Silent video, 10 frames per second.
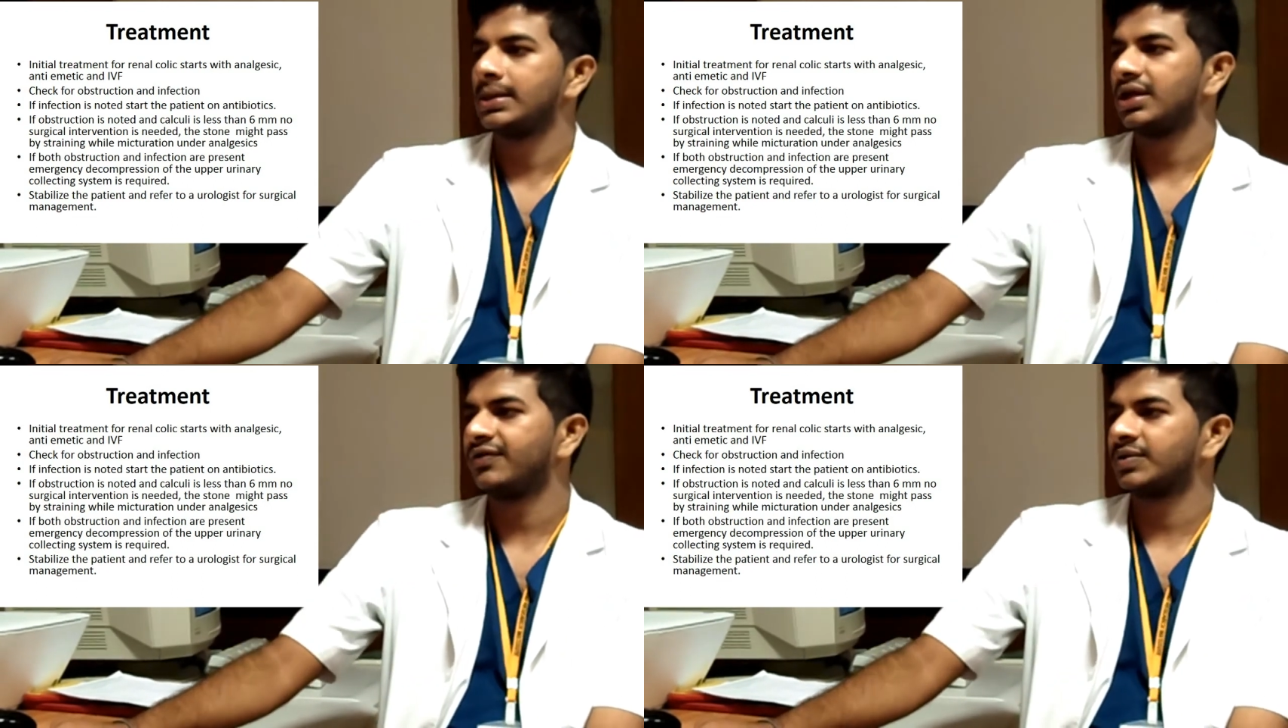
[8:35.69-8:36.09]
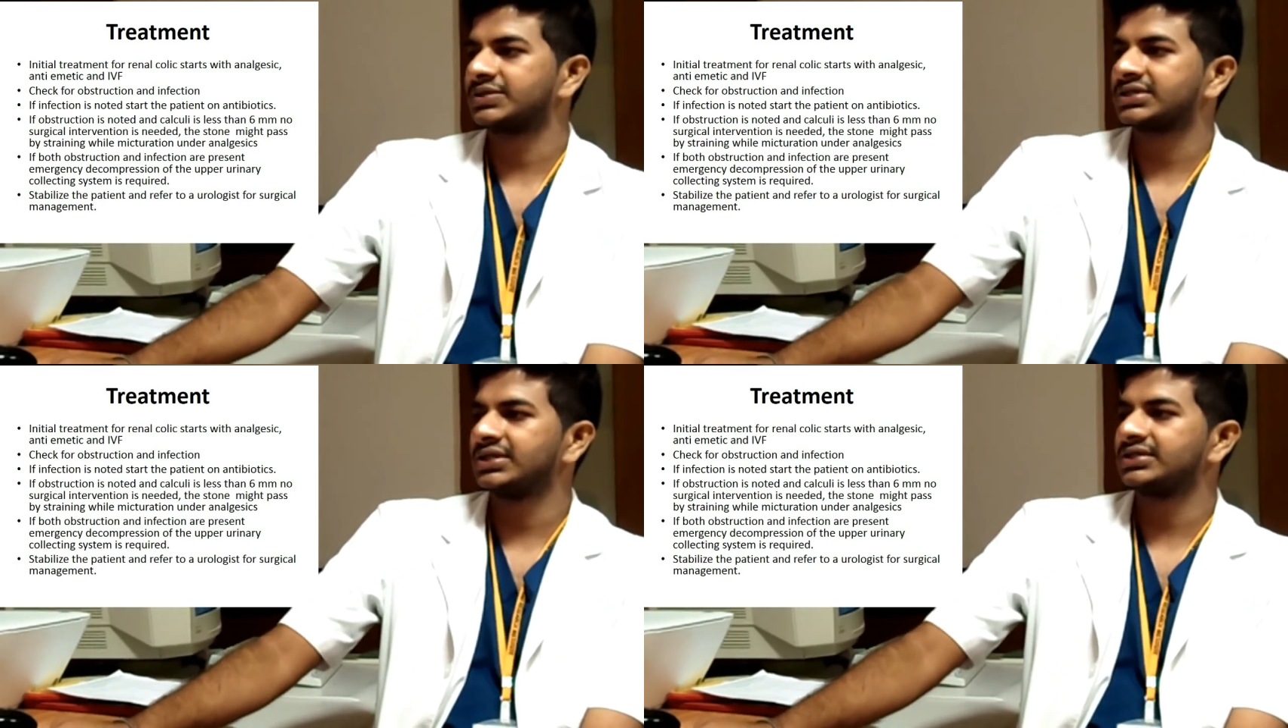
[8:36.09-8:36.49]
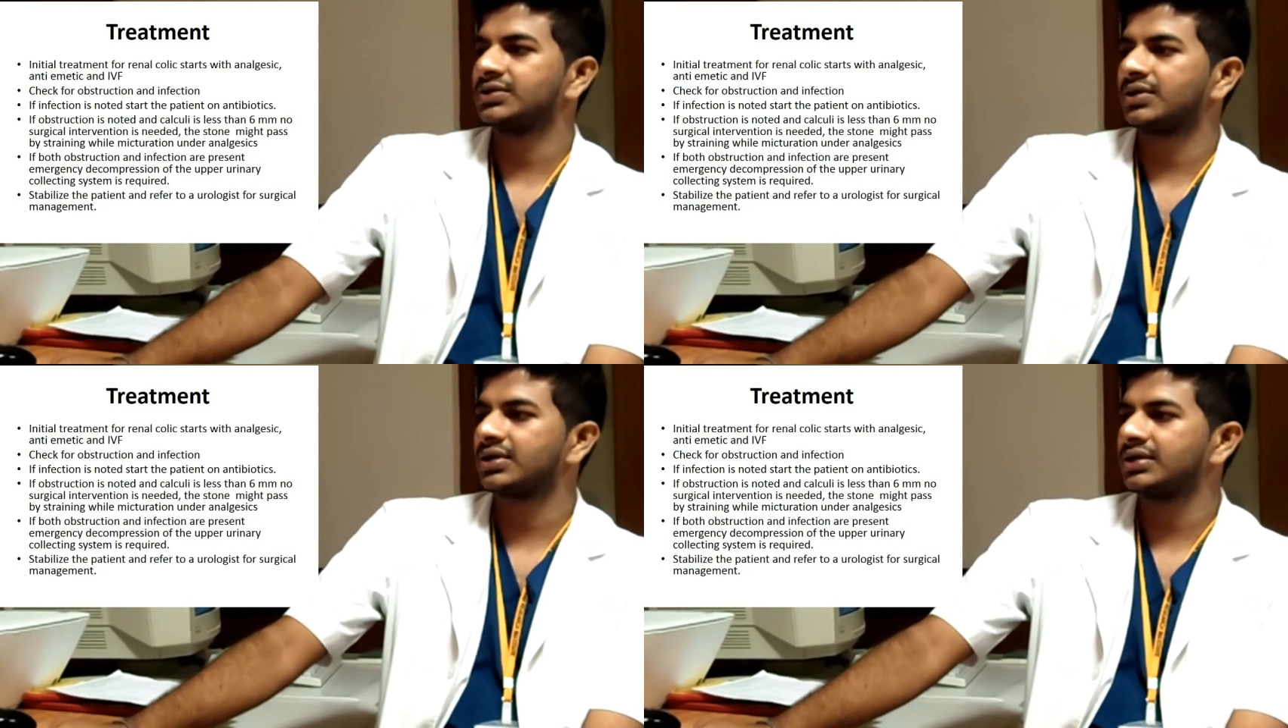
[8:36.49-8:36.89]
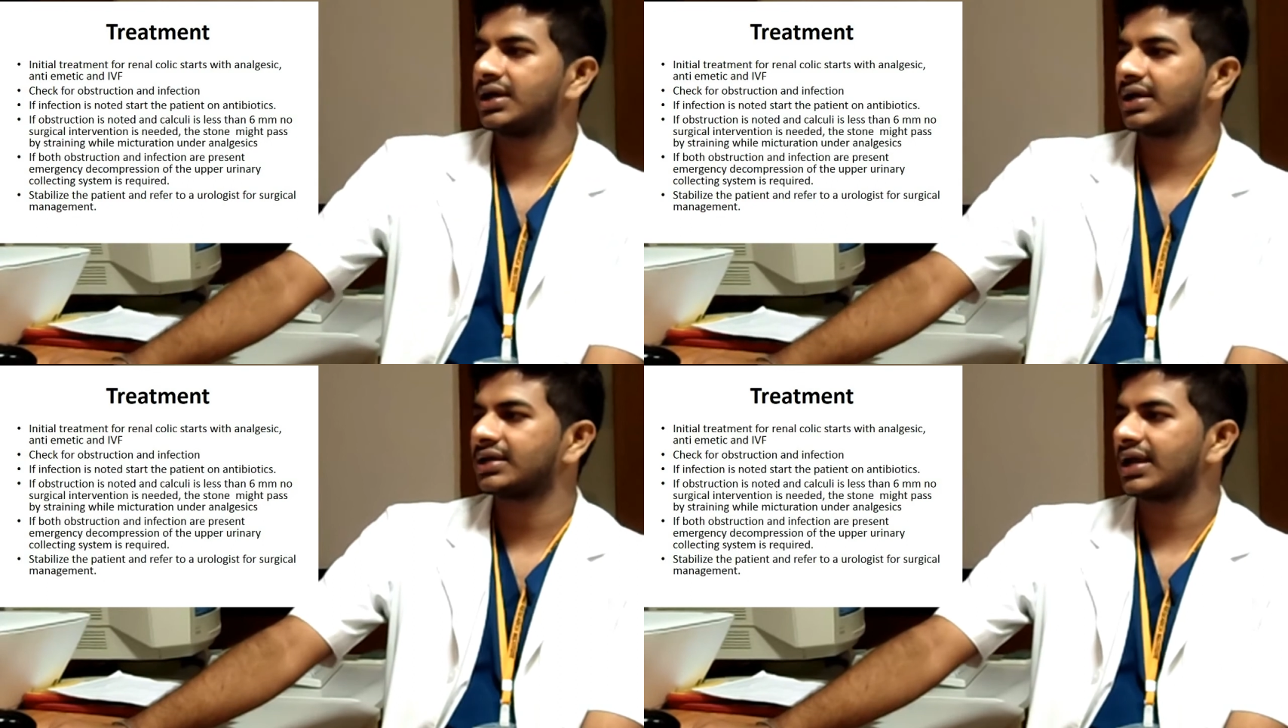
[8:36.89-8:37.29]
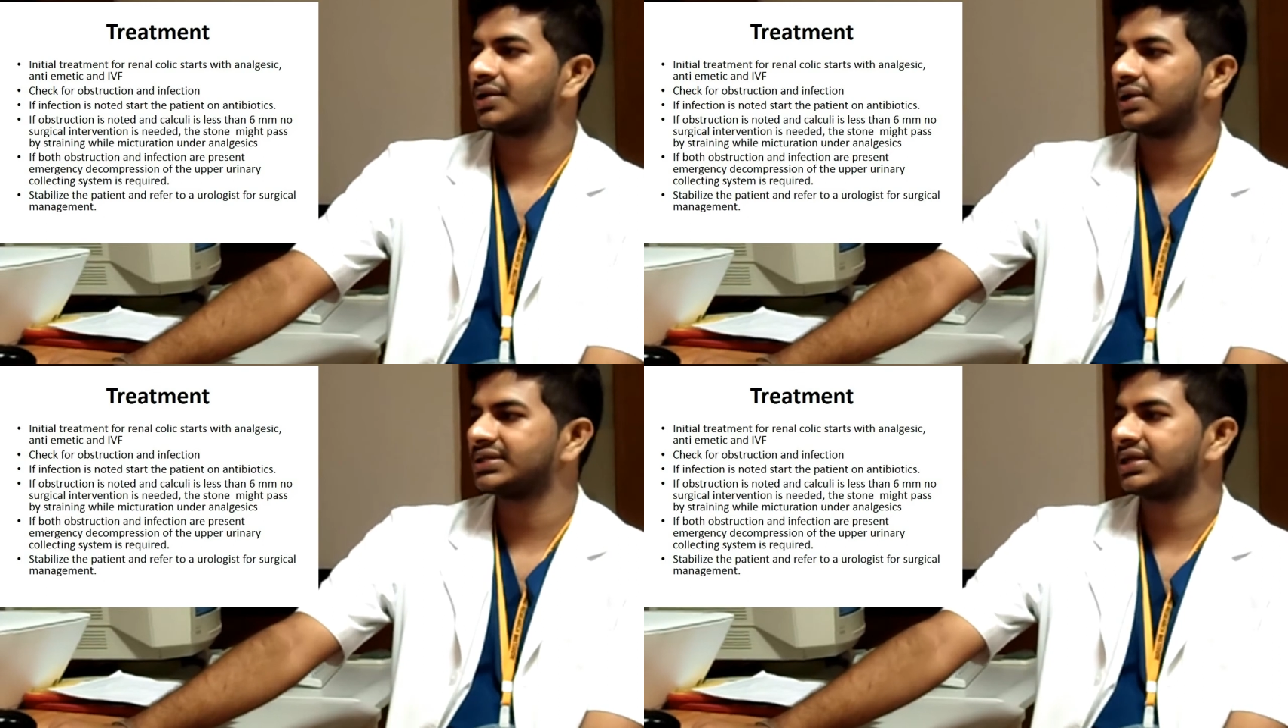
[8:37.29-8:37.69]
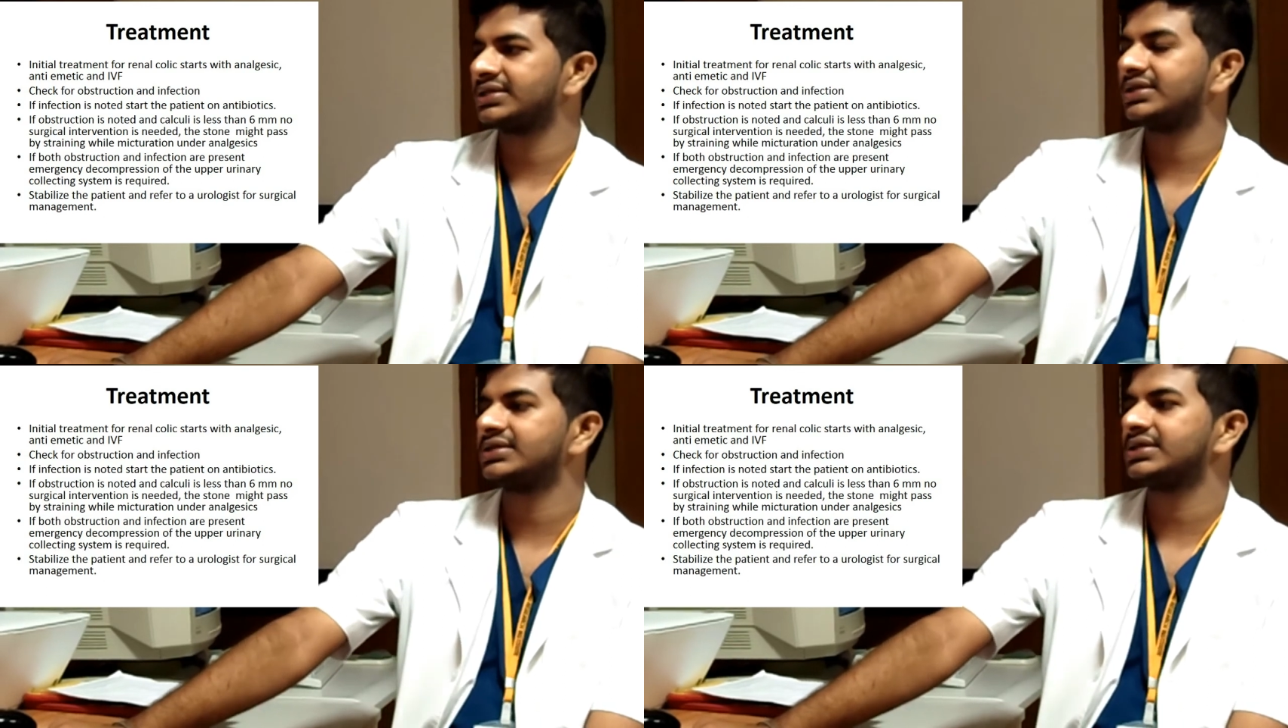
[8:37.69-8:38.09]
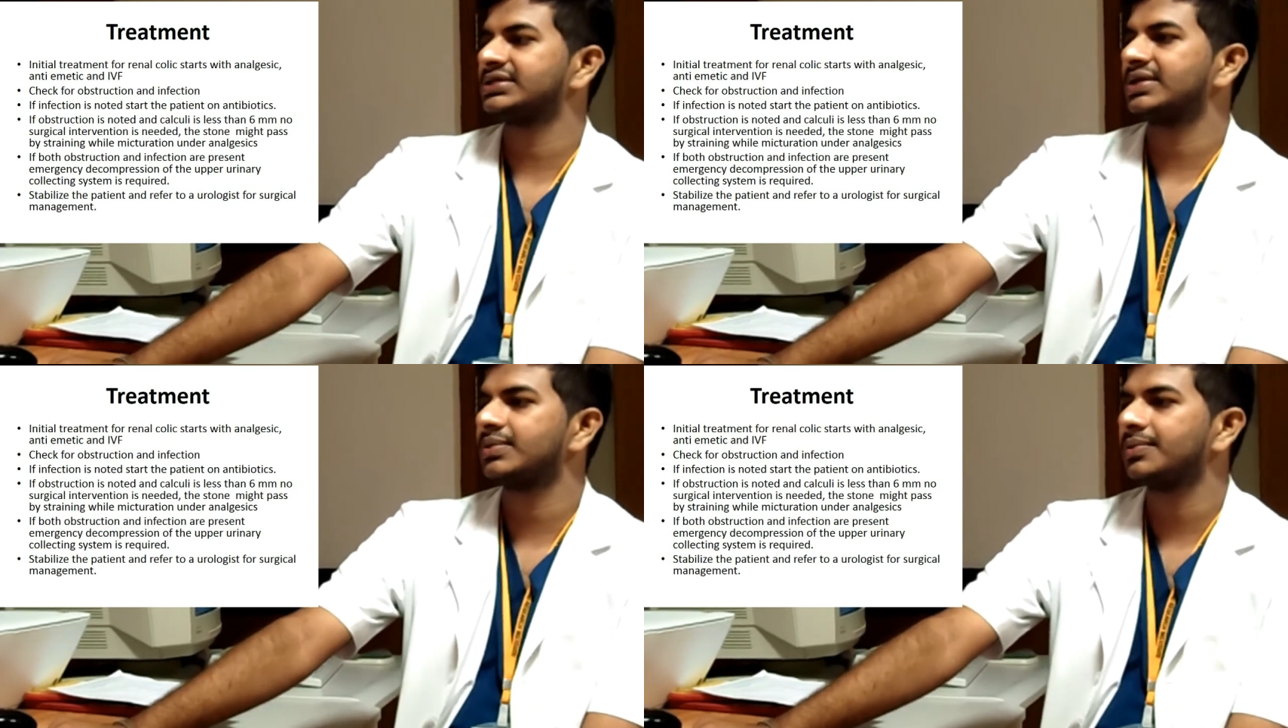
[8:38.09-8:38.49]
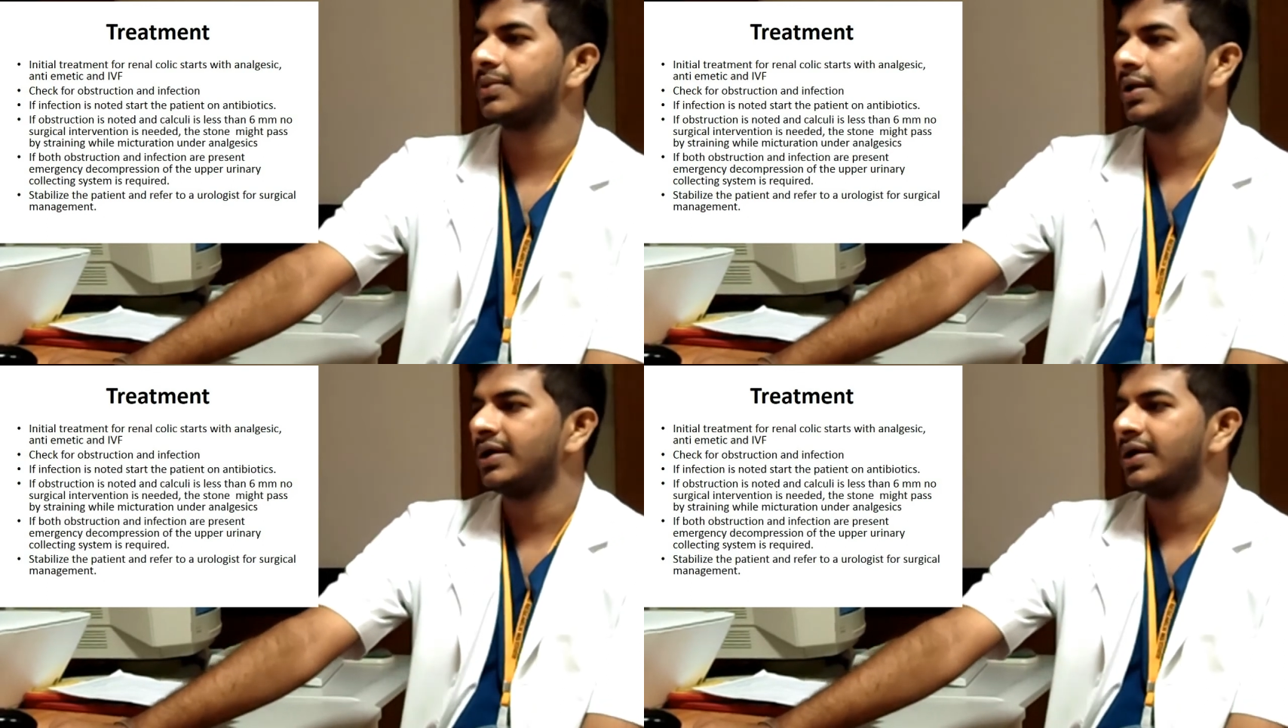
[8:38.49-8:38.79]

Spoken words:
If obstruction is noted and calculi is less than 6 mm,